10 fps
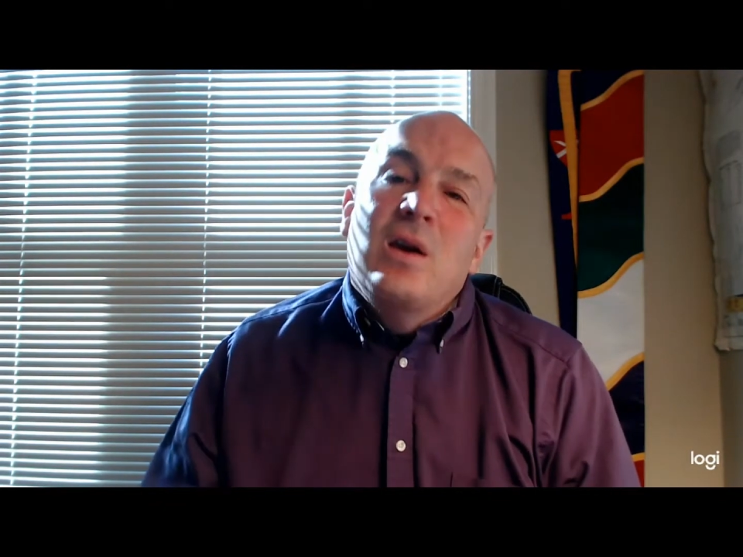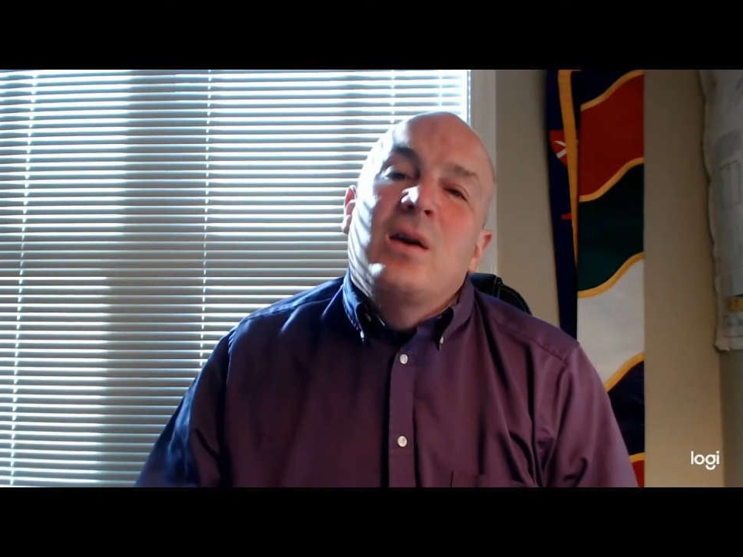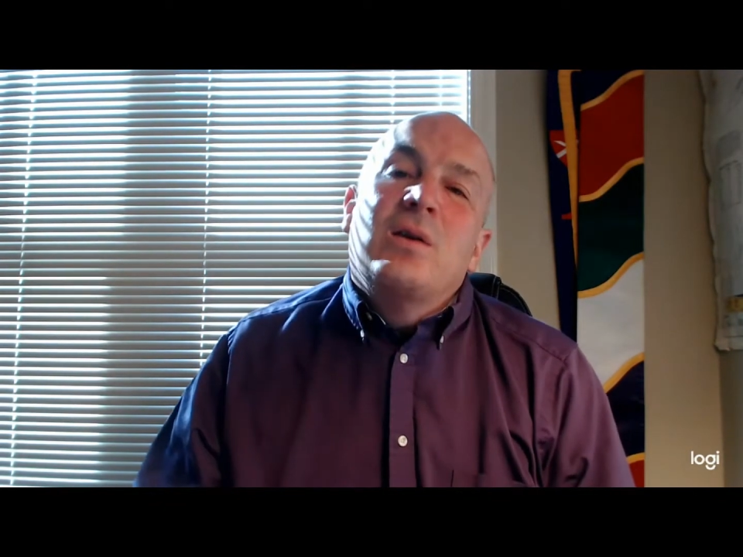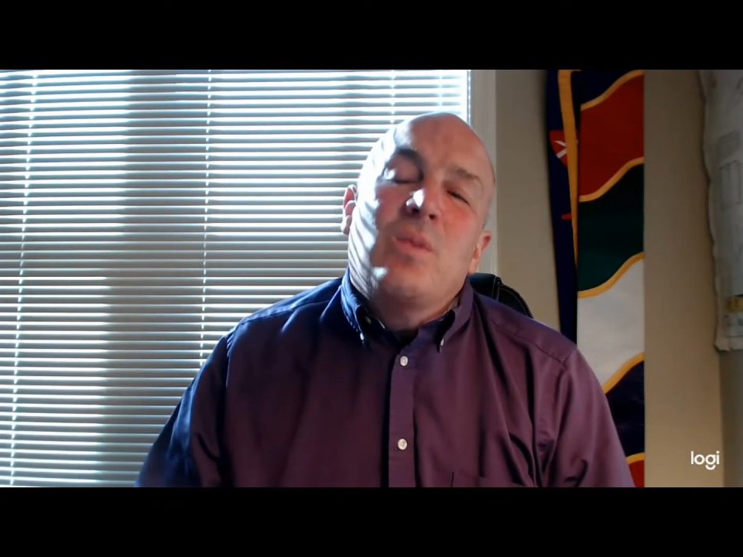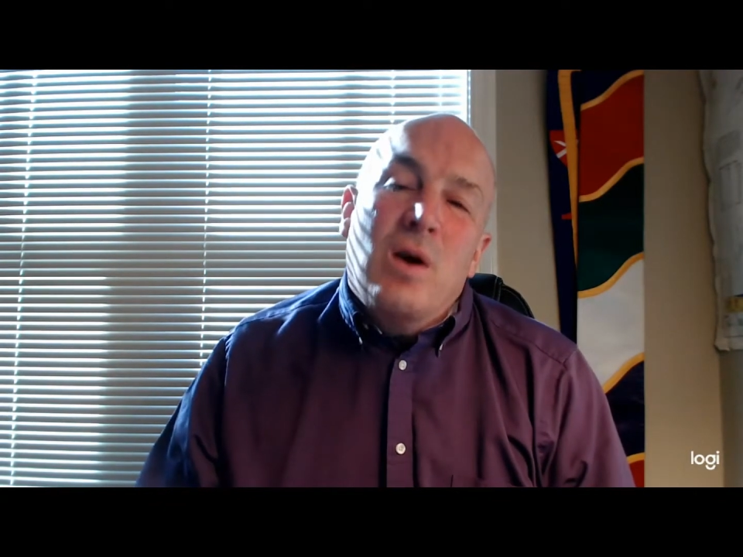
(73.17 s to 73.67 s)

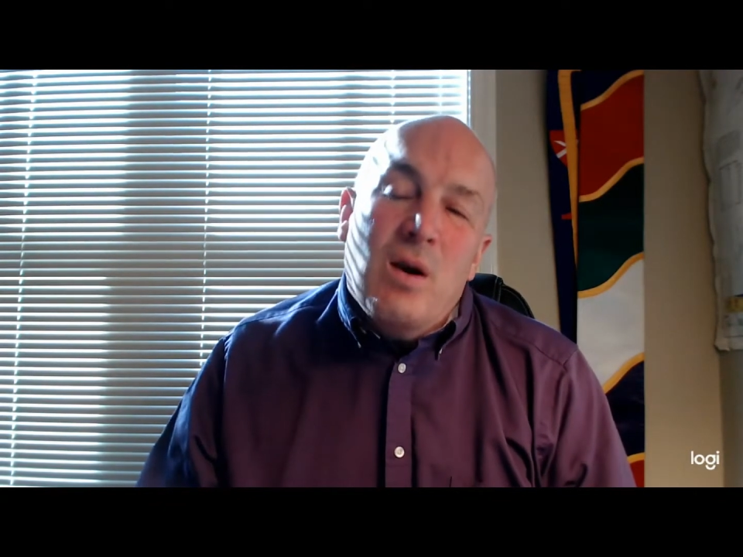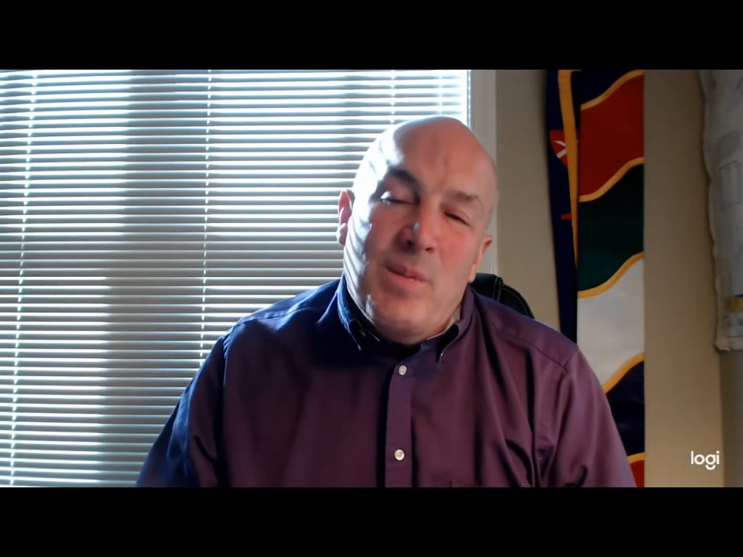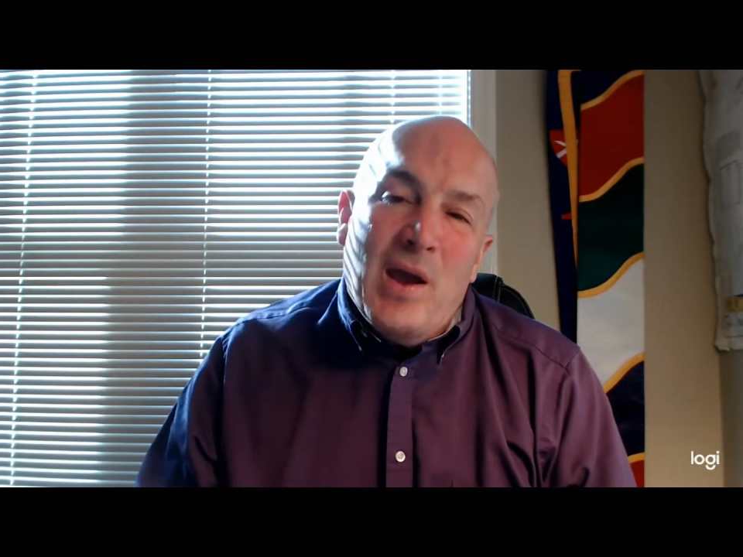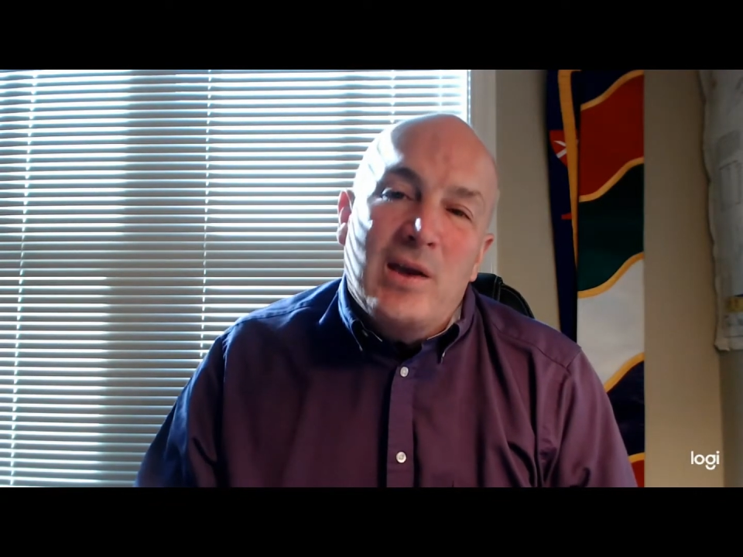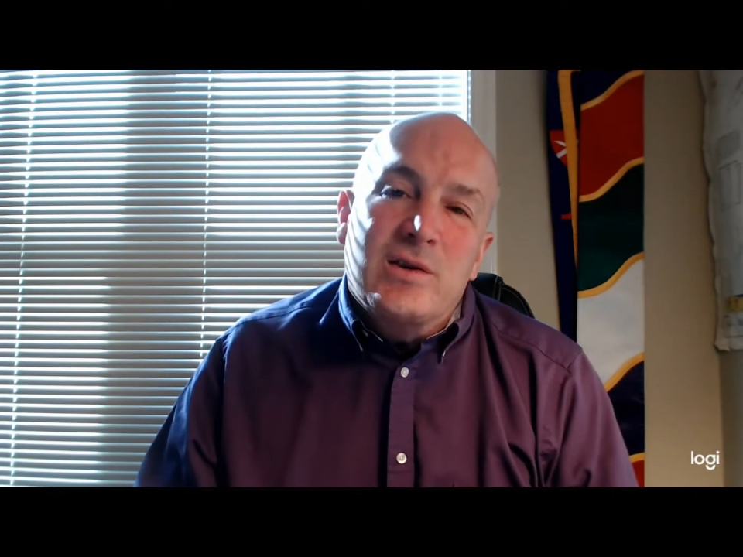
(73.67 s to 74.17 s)
to wear our
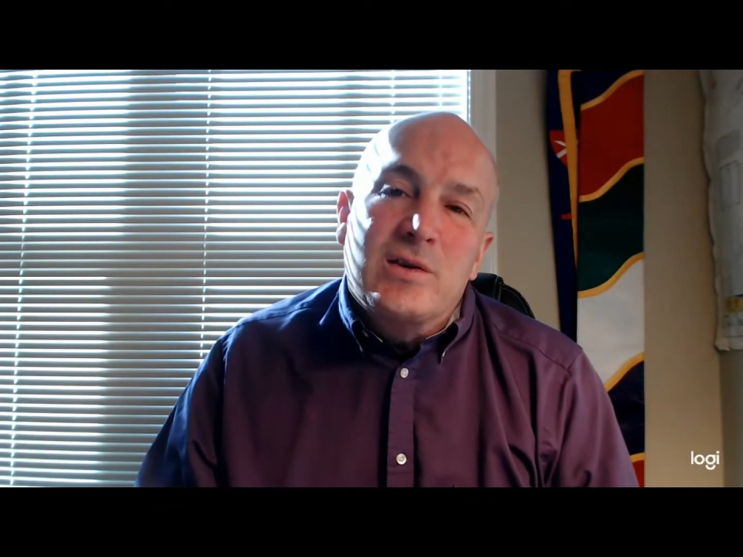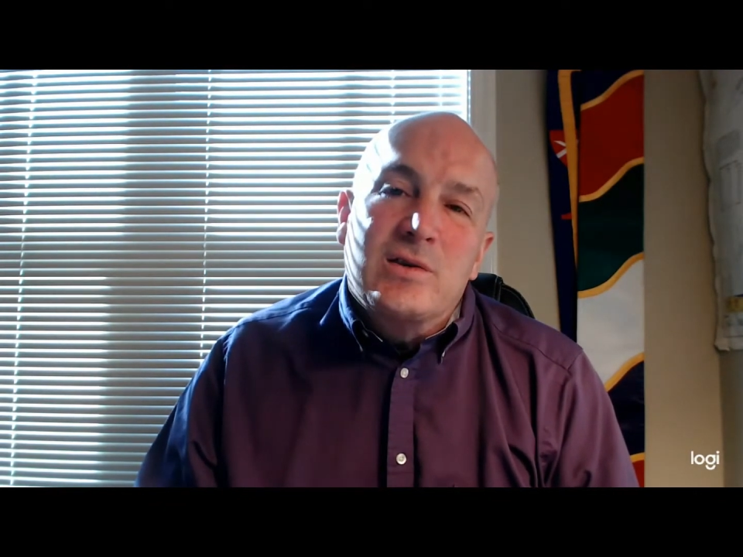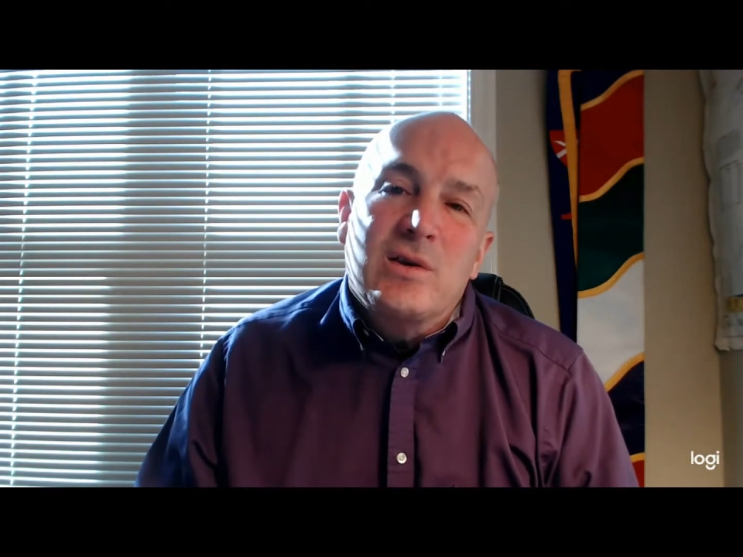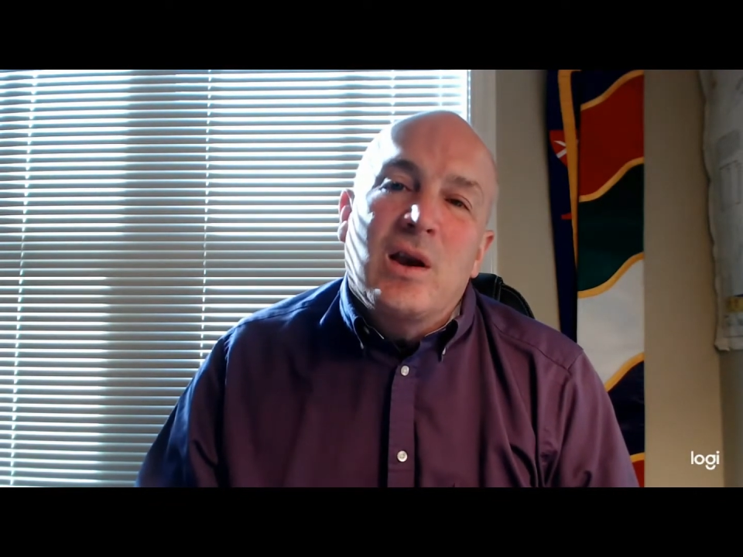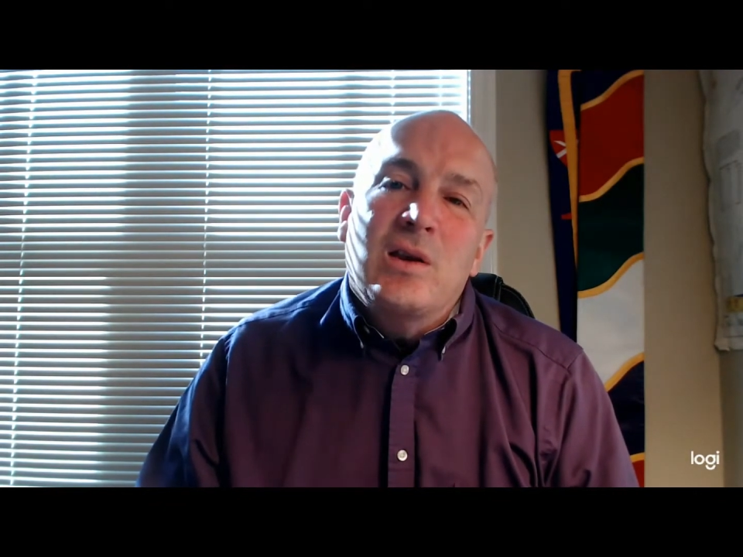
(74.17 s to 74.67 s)

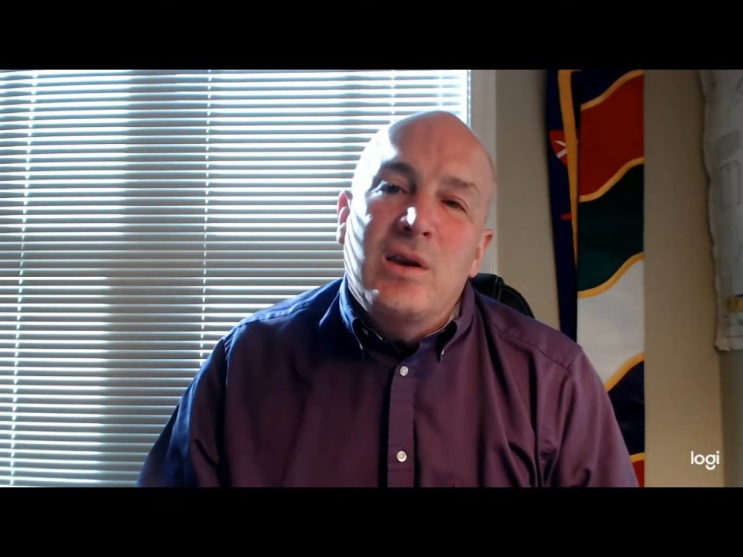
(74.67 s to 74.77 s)
masks and